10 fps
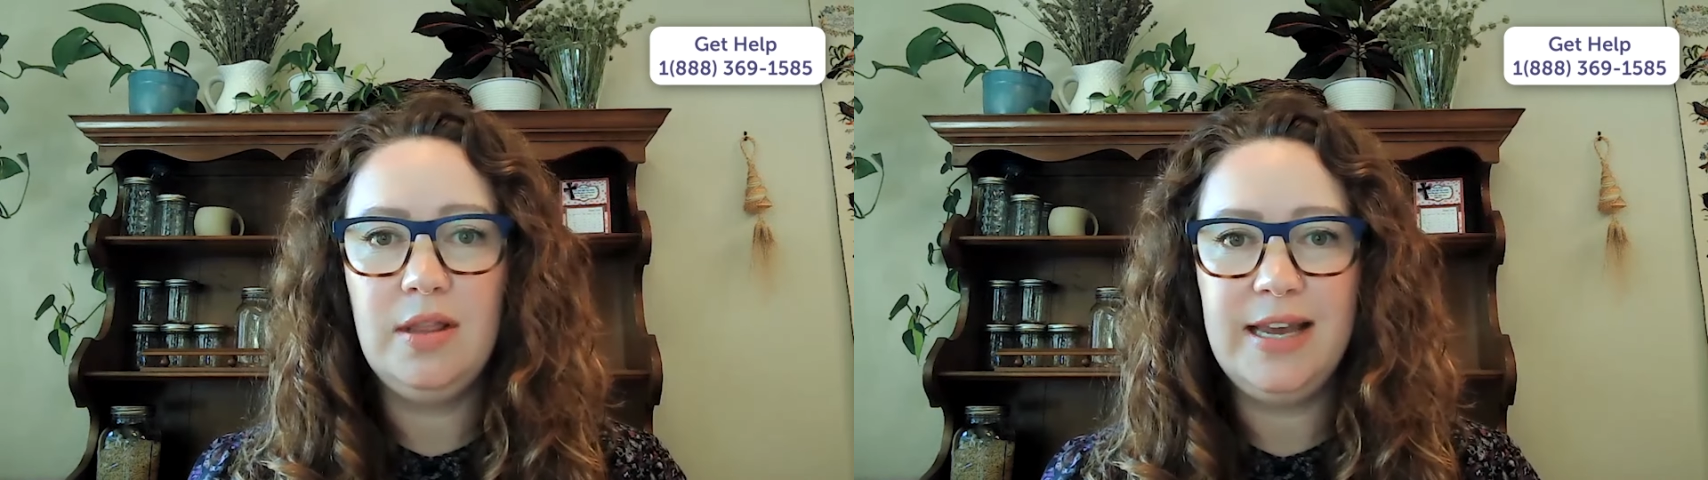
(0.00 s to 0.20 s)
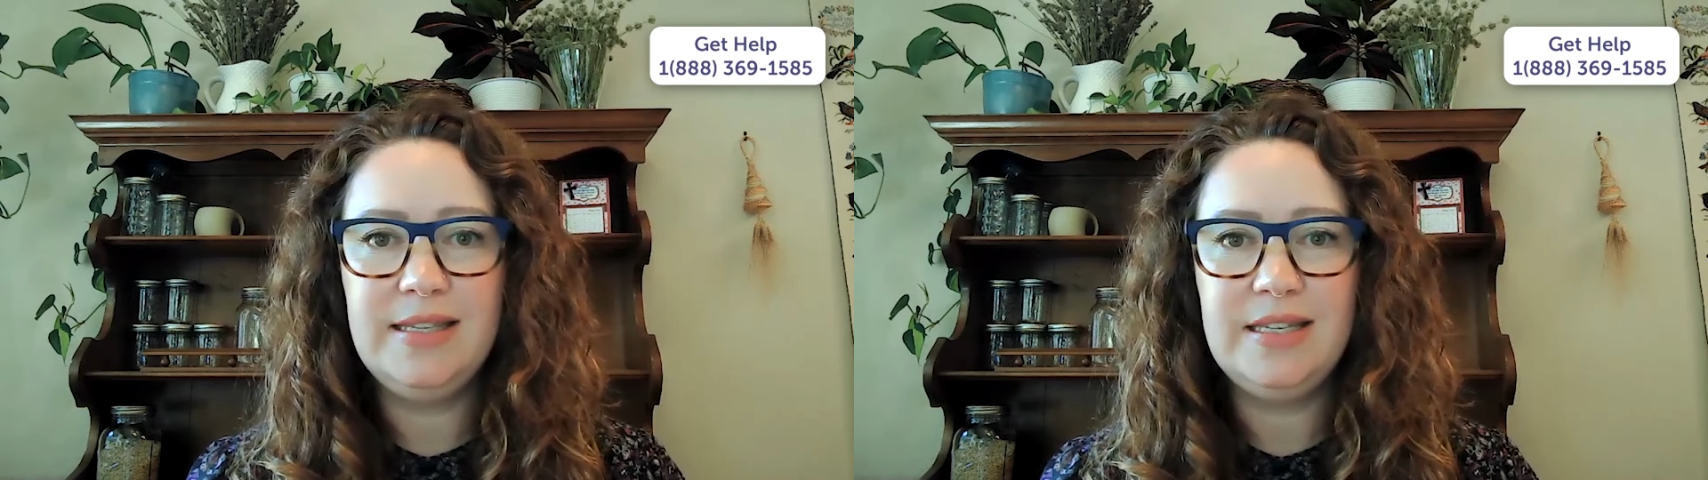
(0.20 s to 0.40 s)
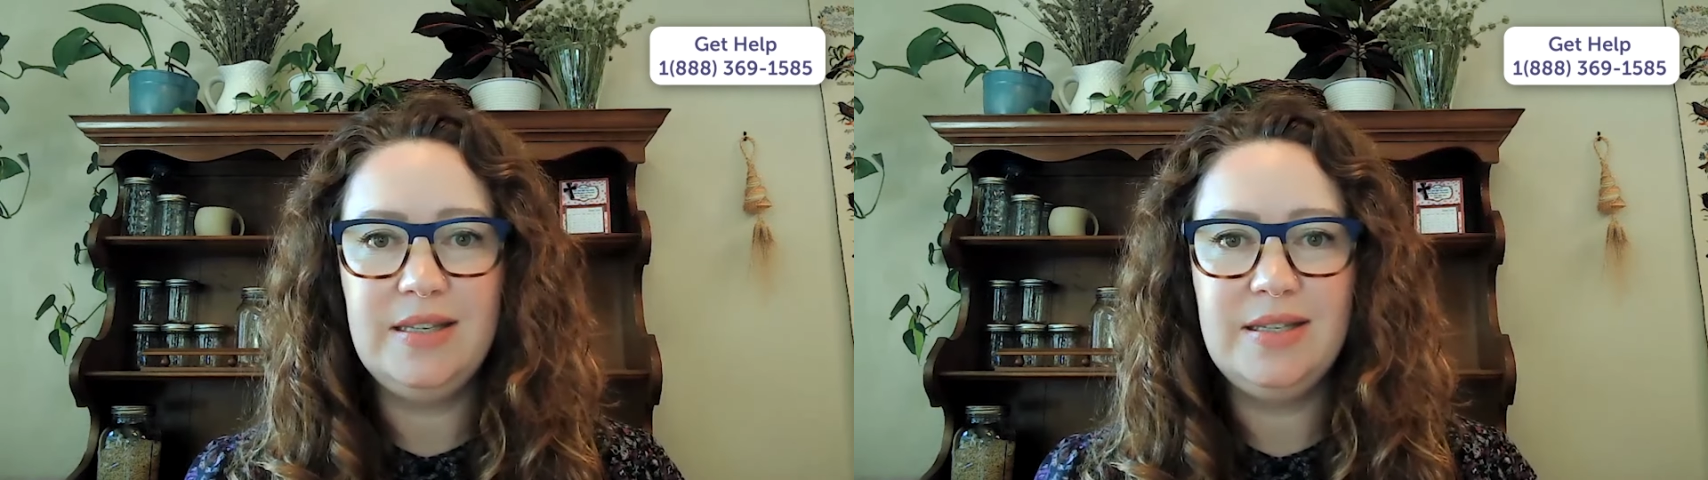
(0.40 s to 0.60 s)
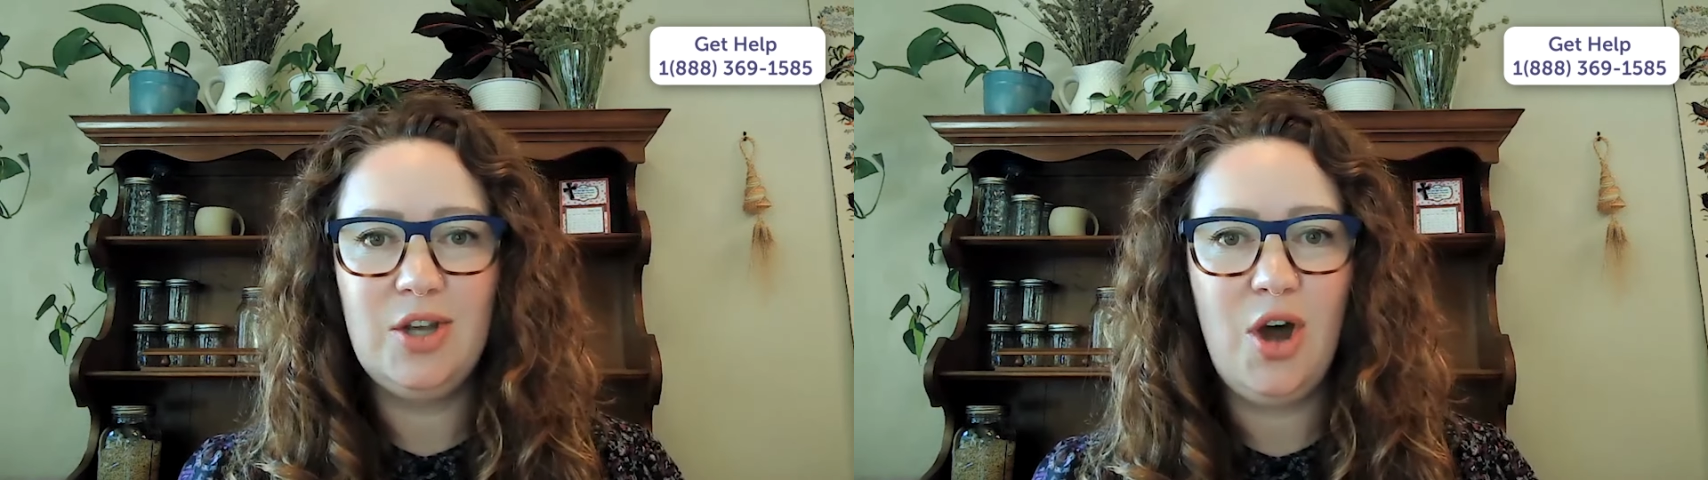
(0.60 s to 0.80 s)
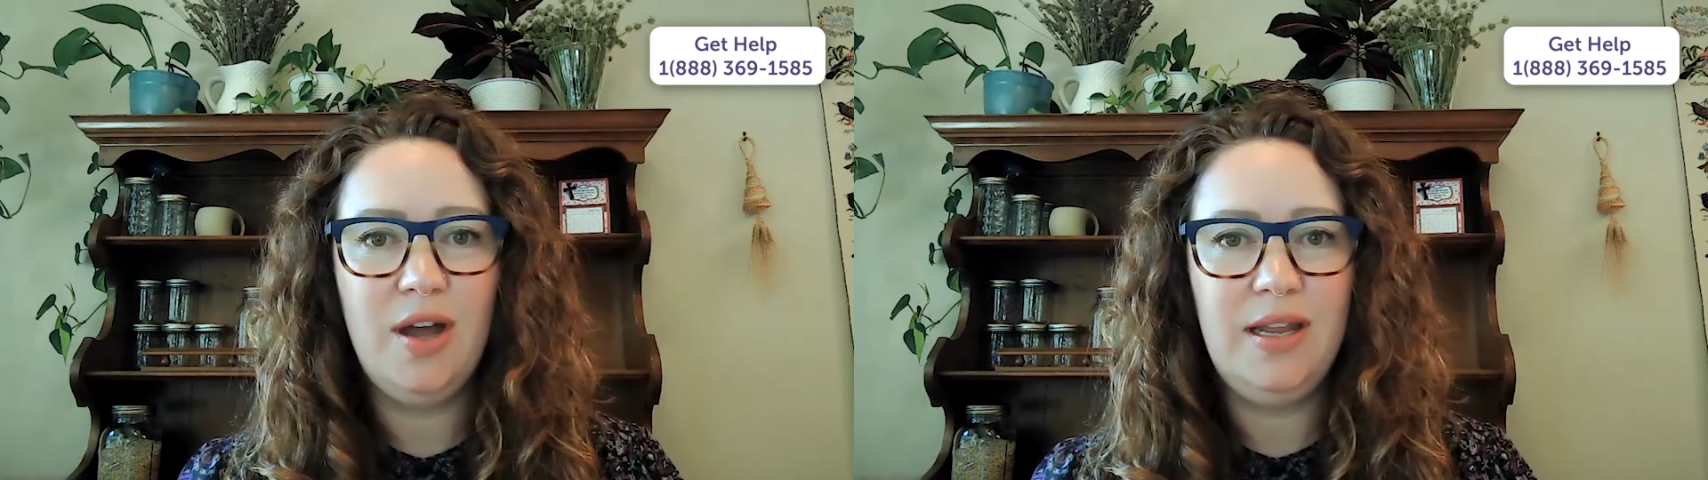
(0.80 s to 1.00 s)
licensed
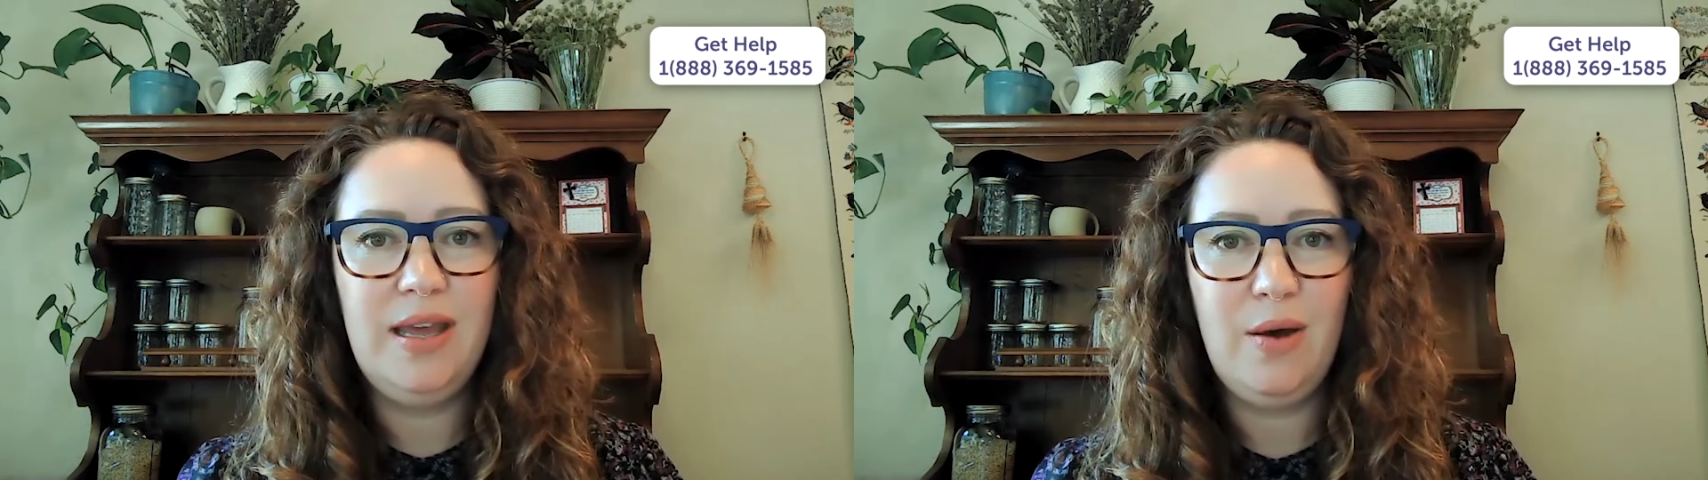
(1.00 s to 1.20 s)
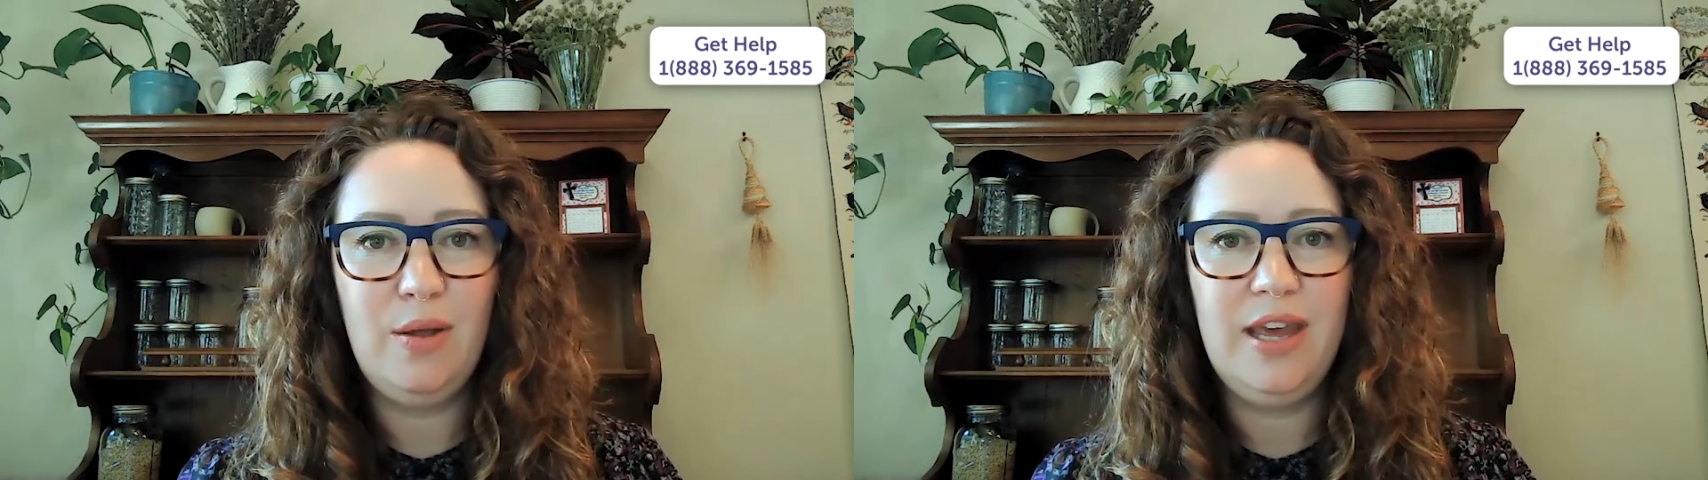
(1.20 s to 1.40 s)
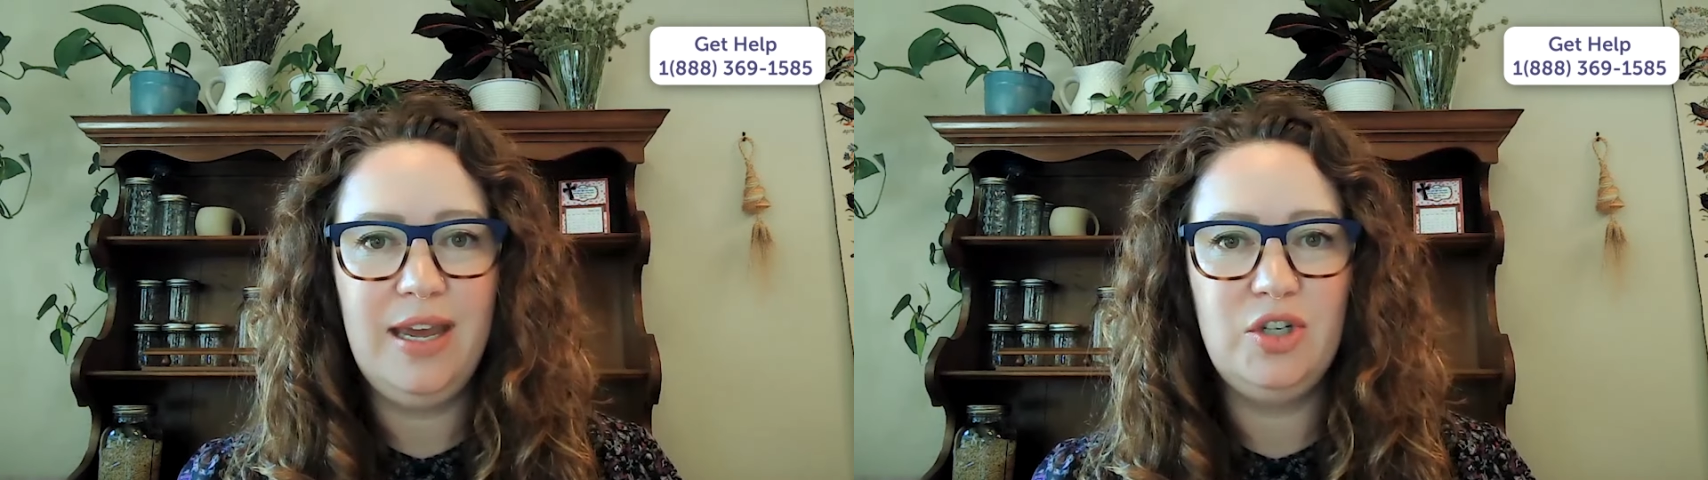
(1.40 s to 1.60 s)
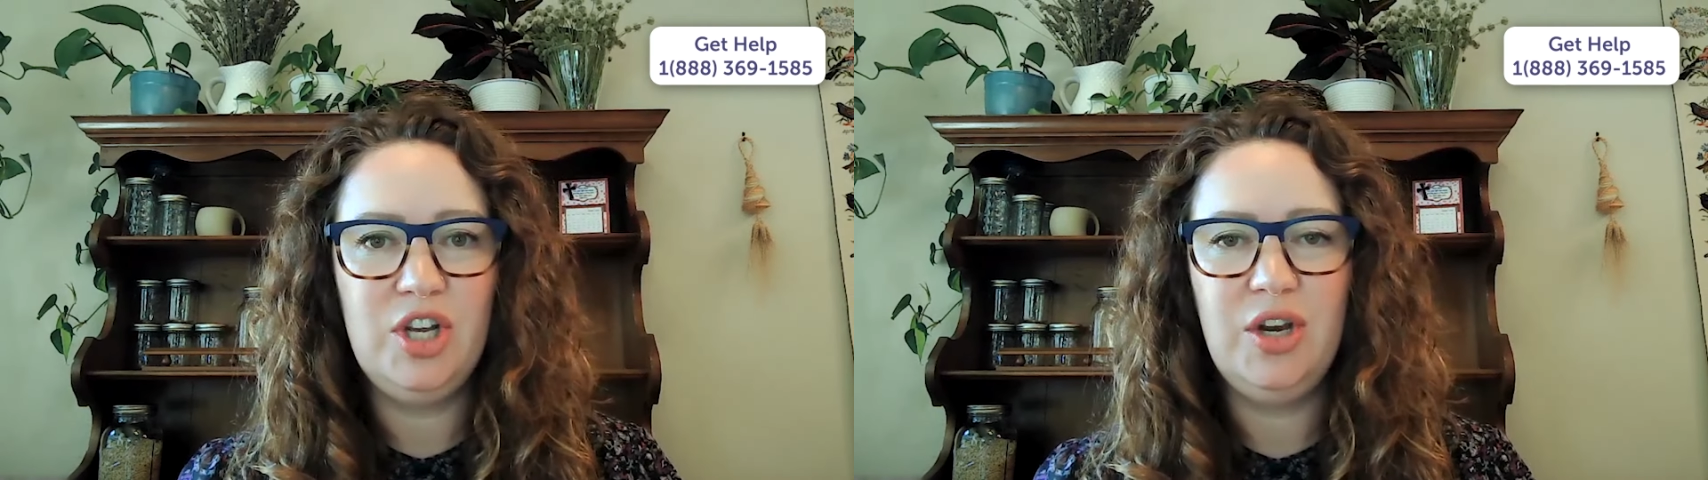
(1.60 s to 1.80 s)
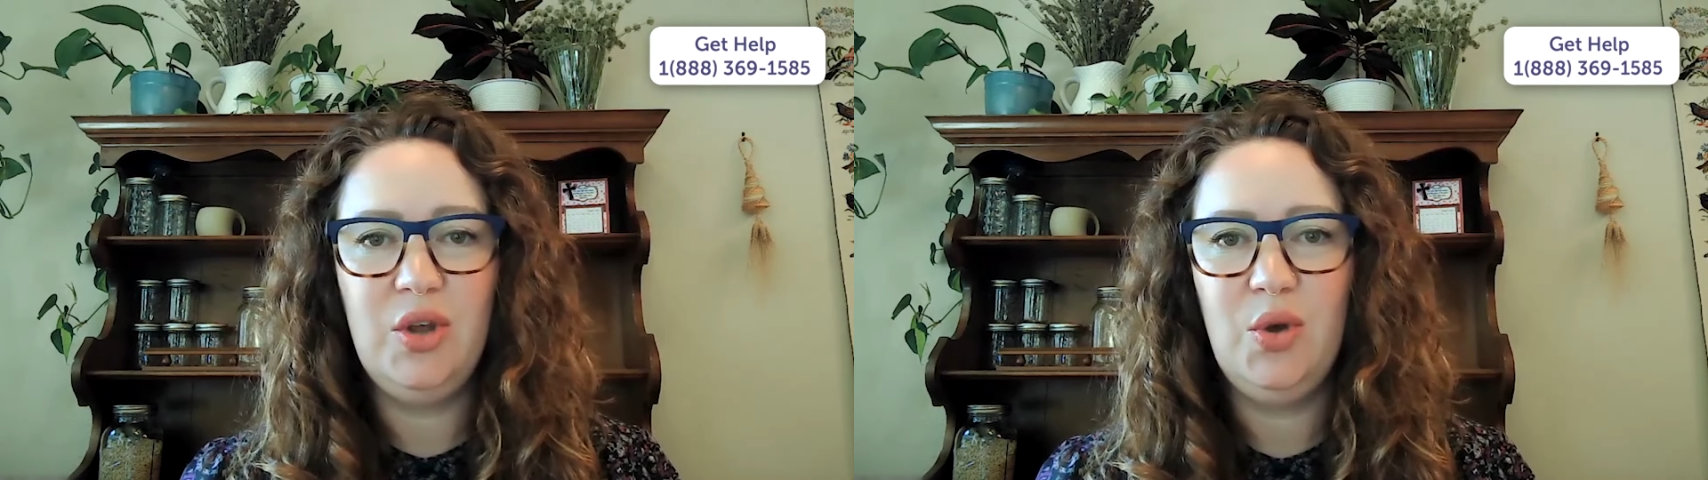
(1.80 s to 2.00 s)
Connie Health agent